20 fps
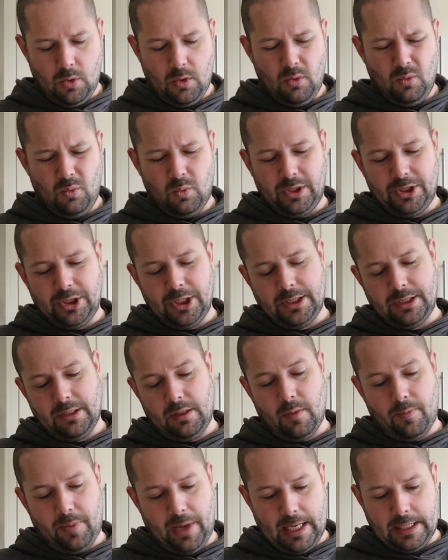which isn't
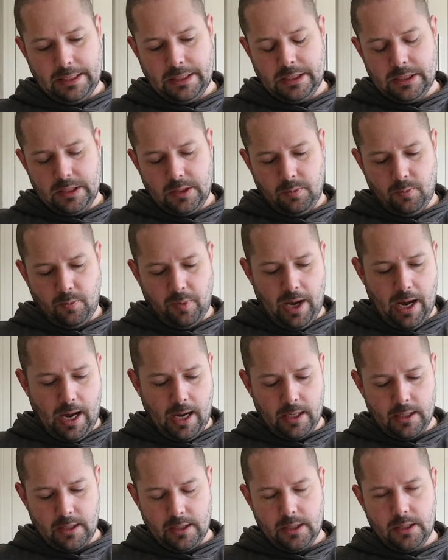the best,
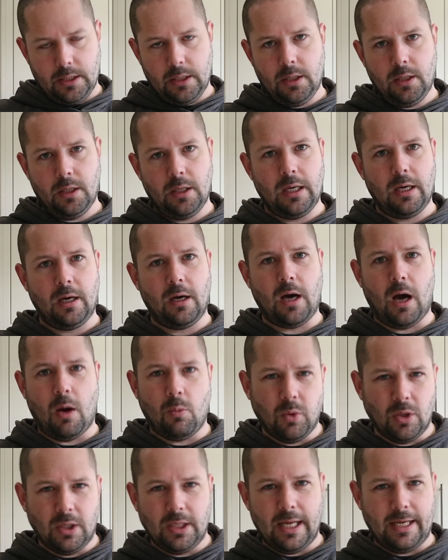but I
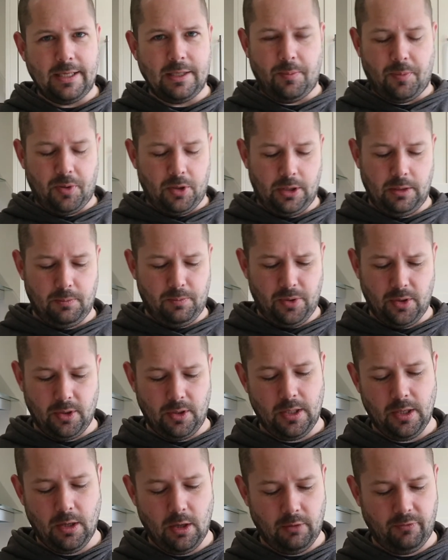wouldn't let you put
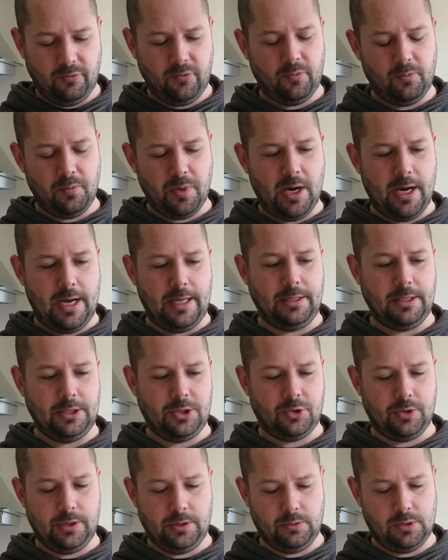it off buying this
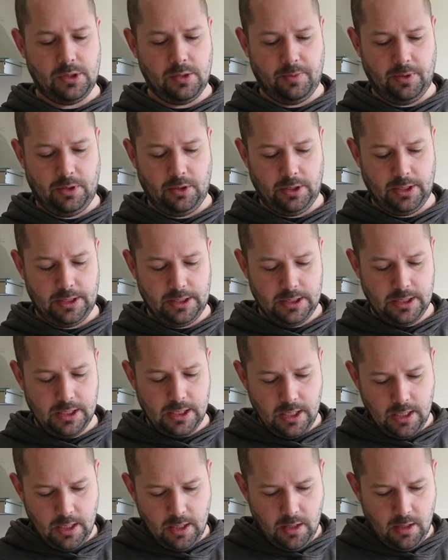drill, to be honest.
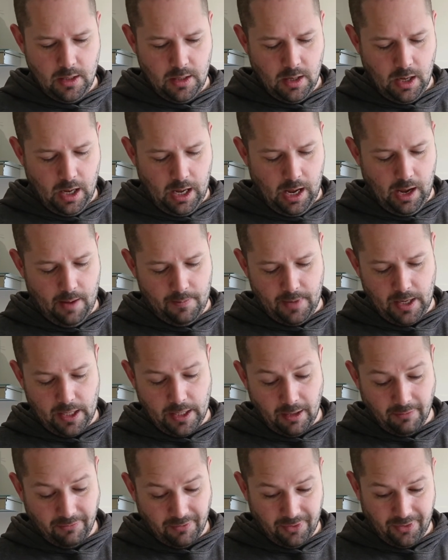
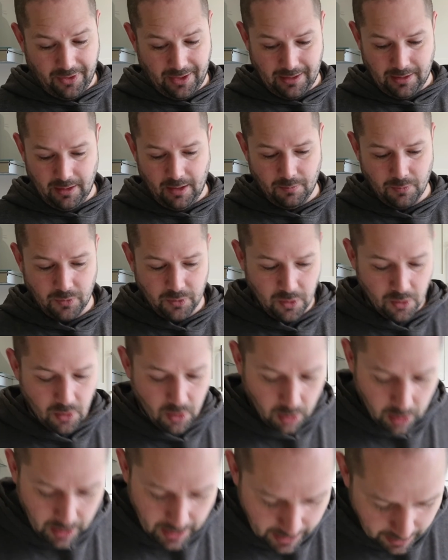Another thing that I'm
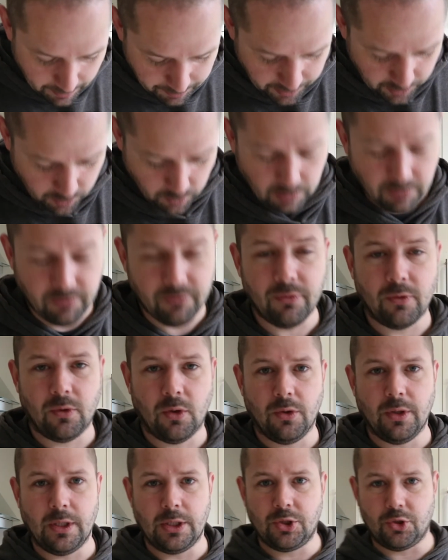not happy with
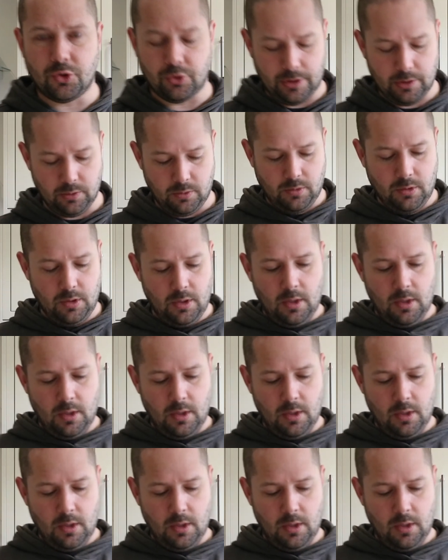on this drill